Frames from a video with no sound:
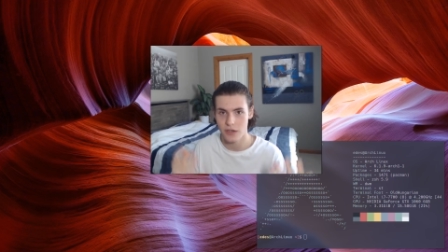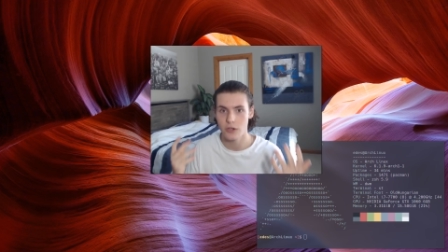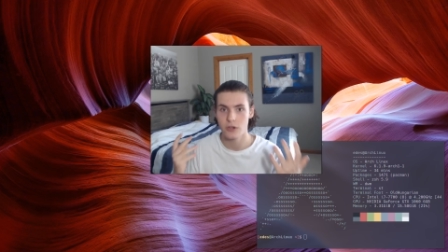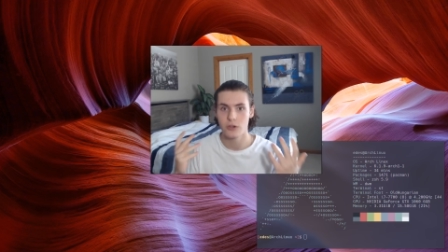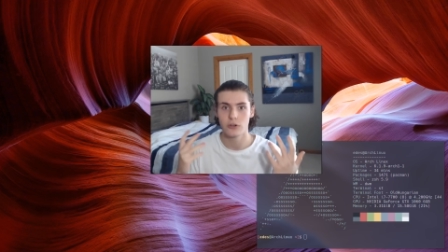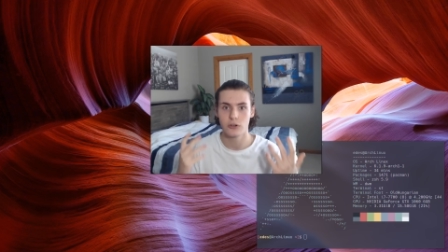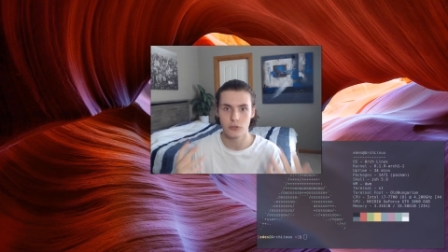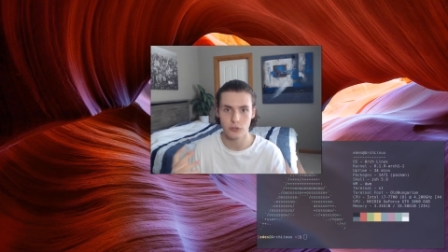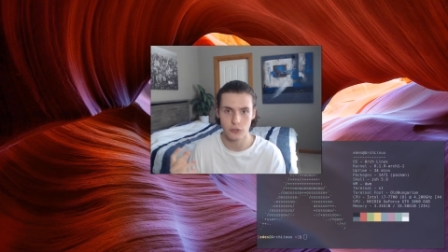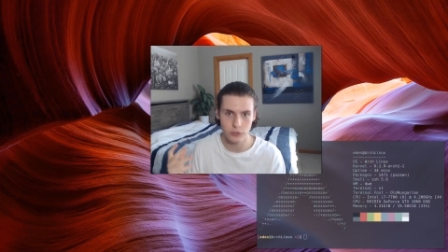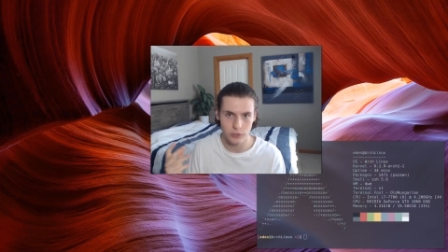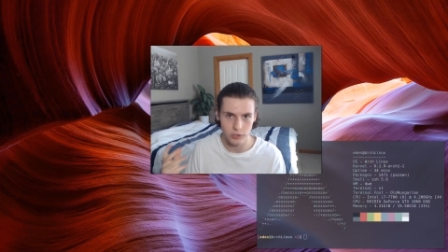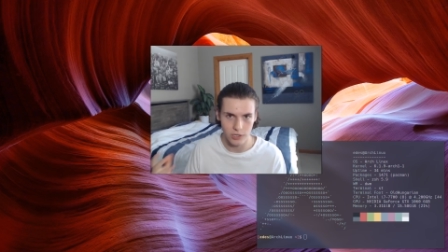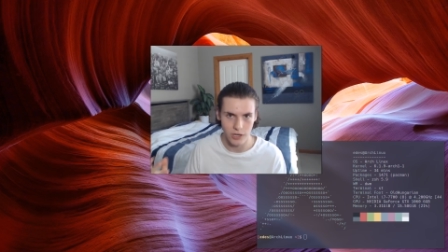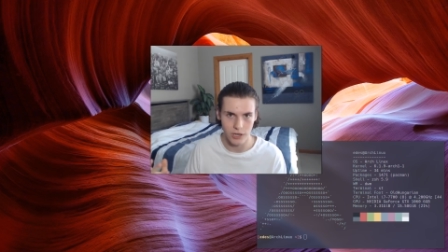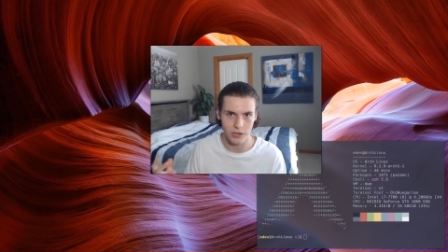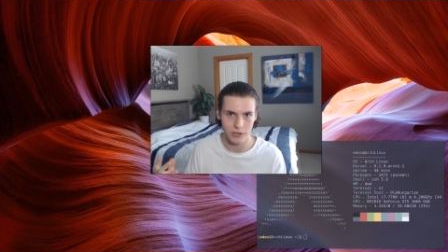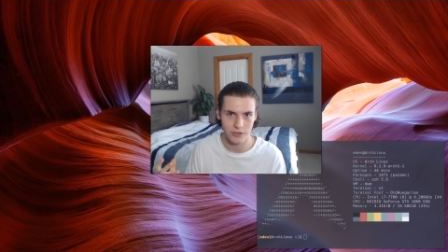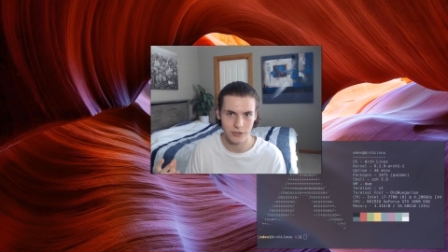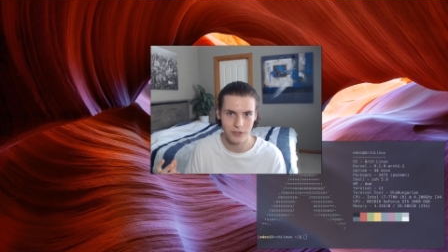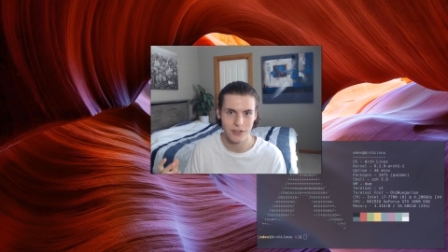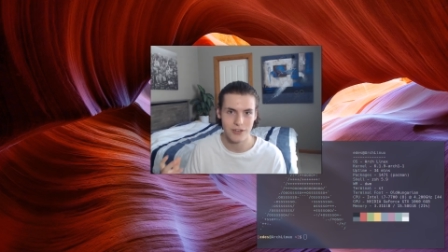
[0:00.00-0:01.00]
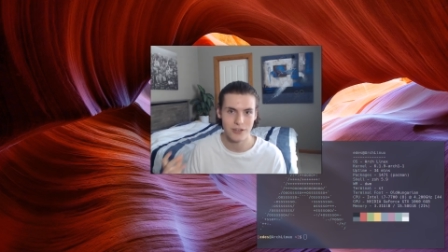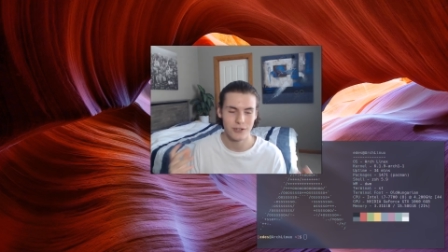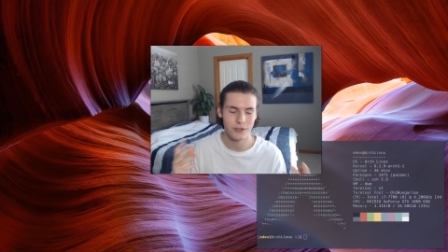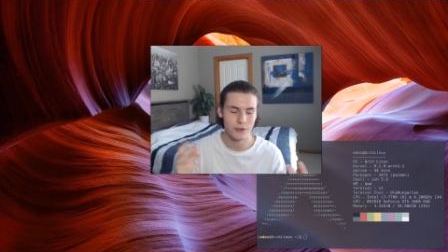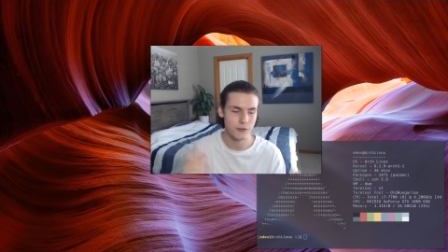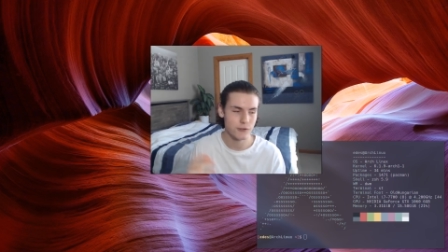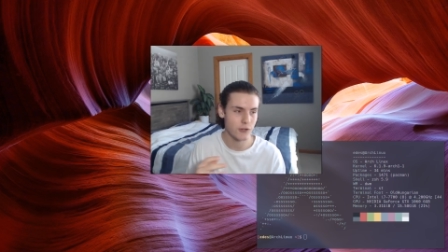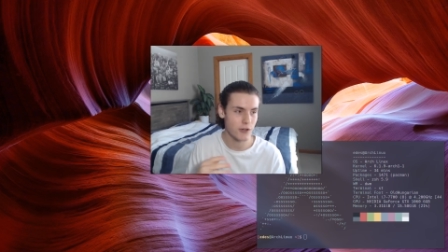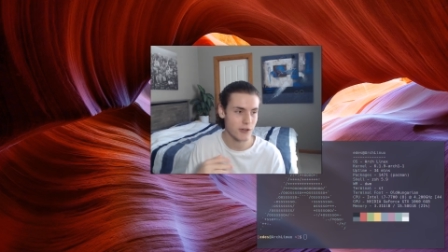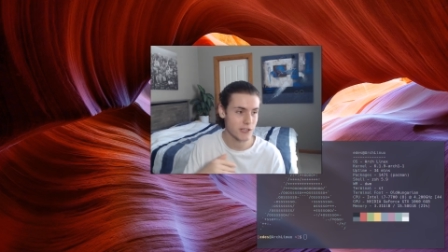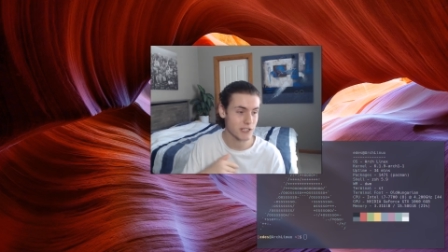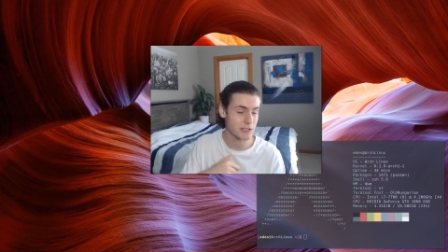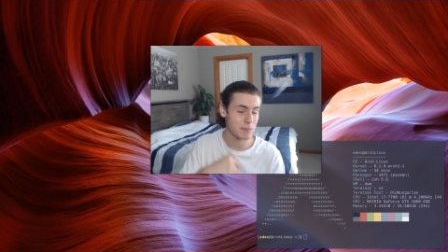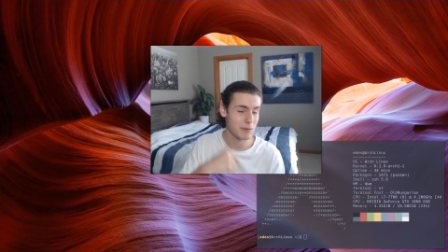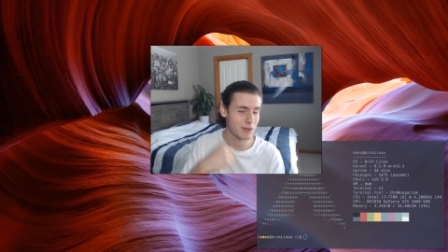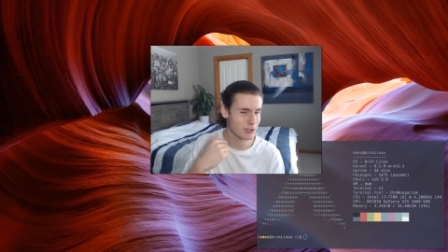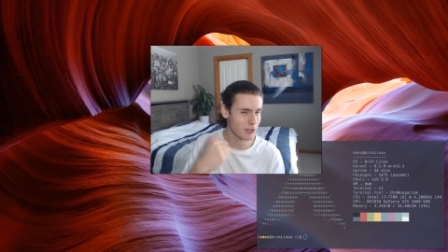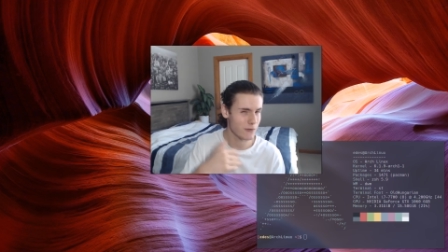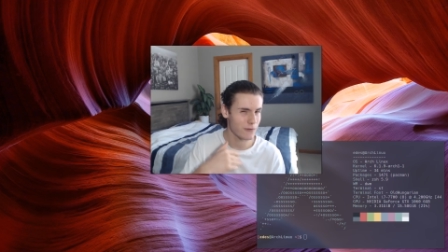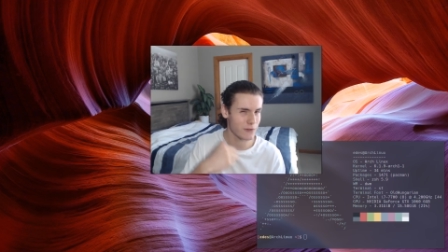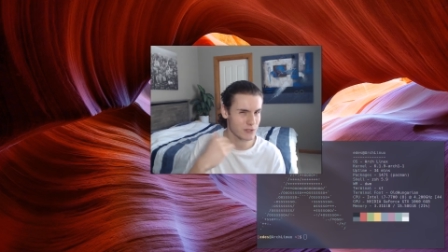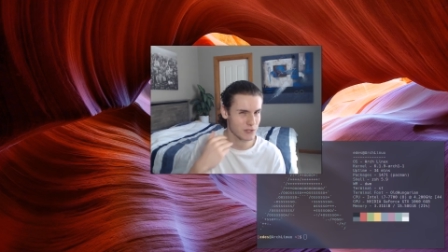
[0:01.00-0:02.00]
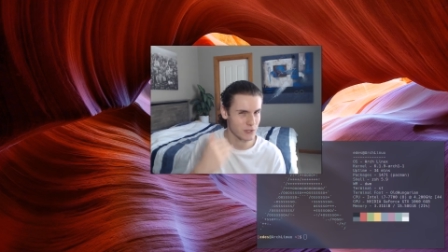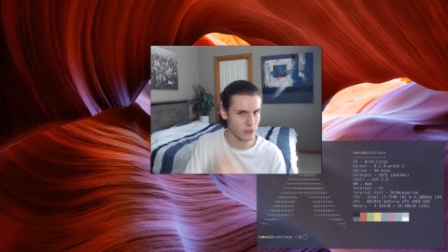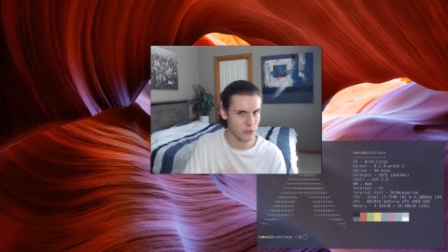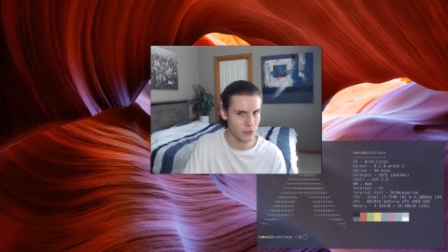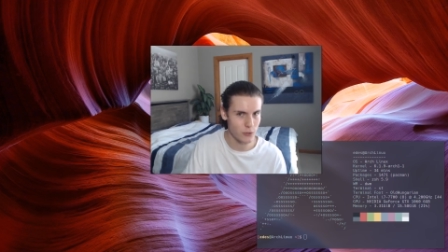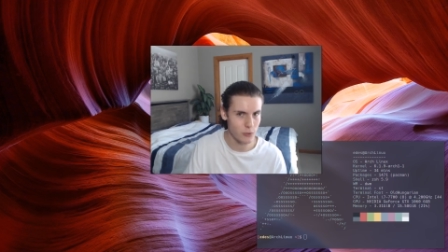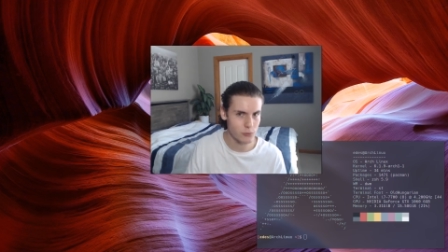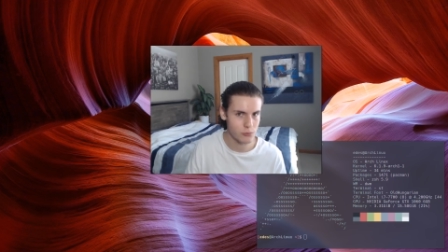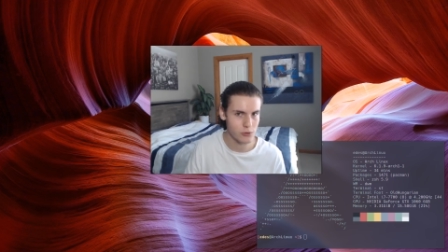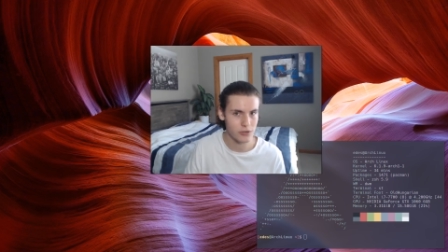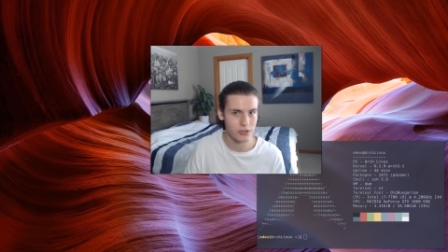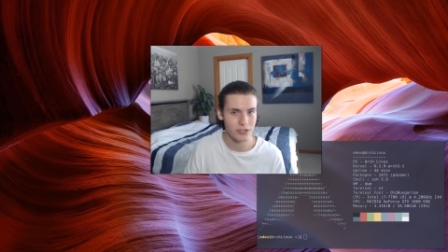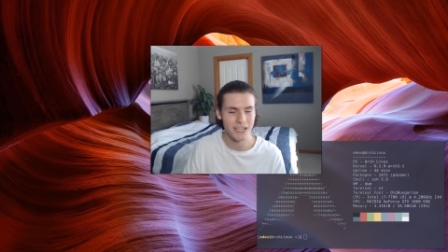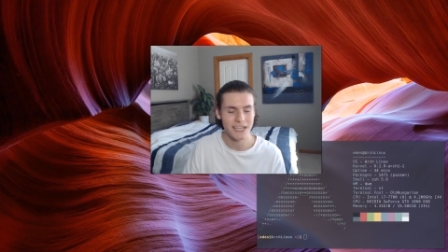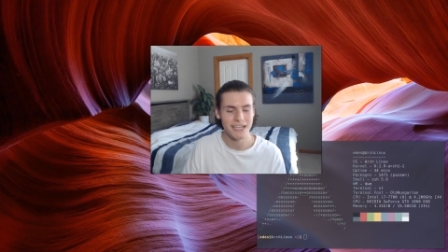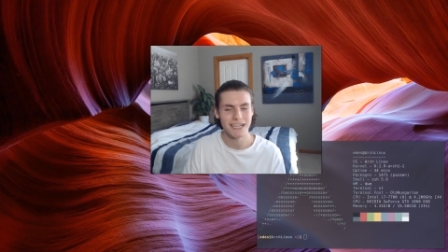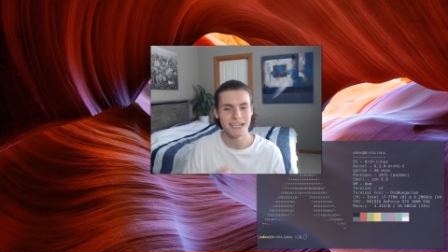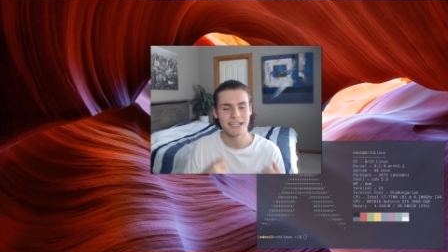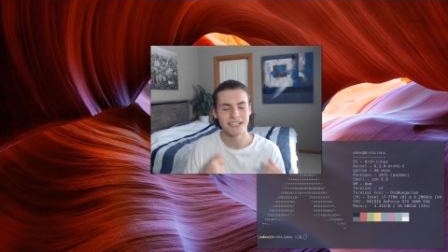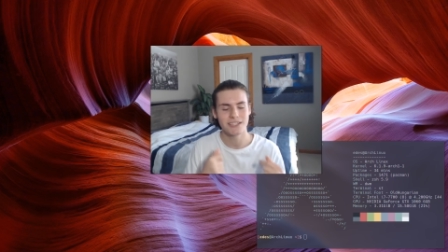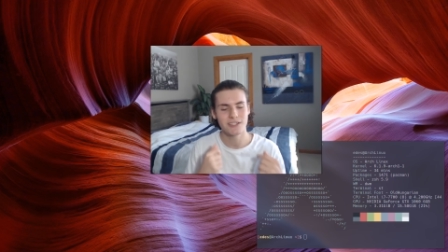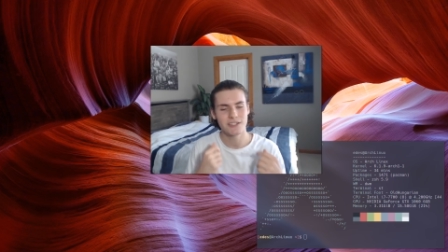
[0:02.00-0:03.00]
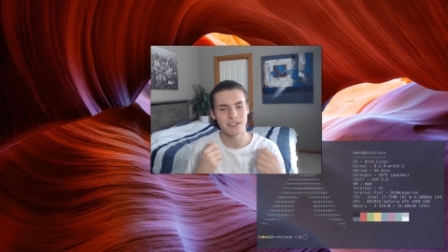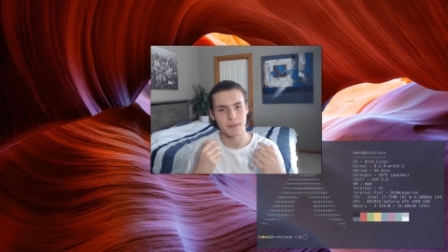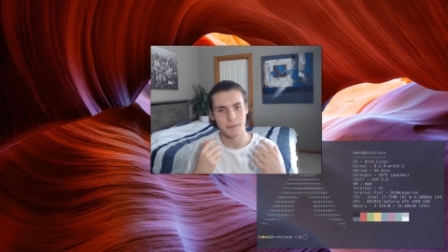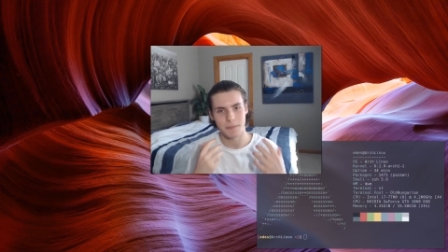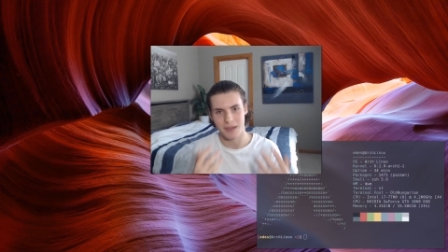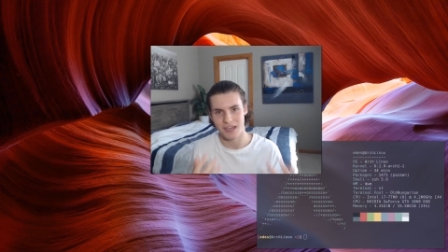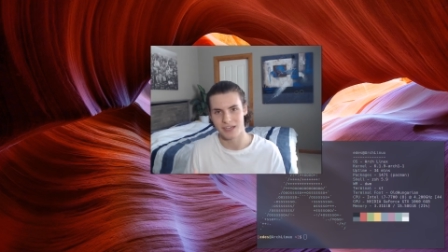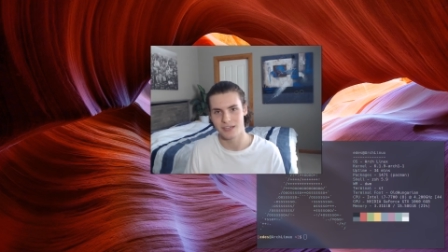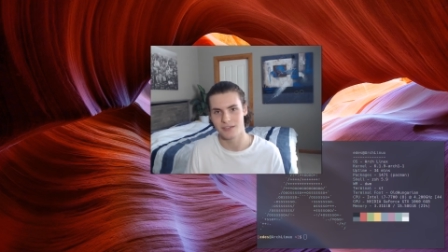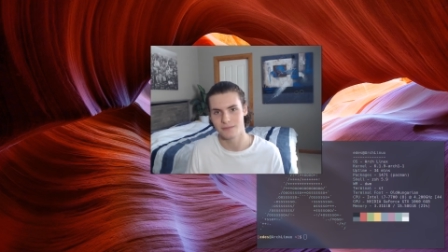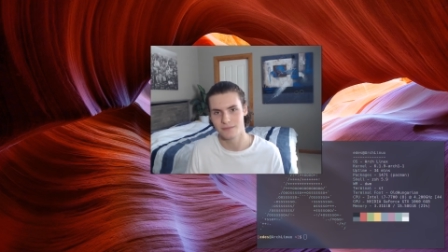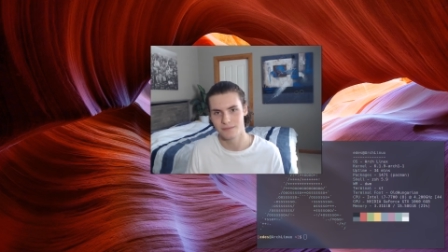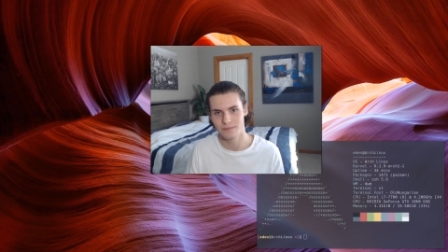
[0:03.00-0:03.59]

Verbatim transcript: Good luck. Good luck, especially if it's a newer one. It's just a pain.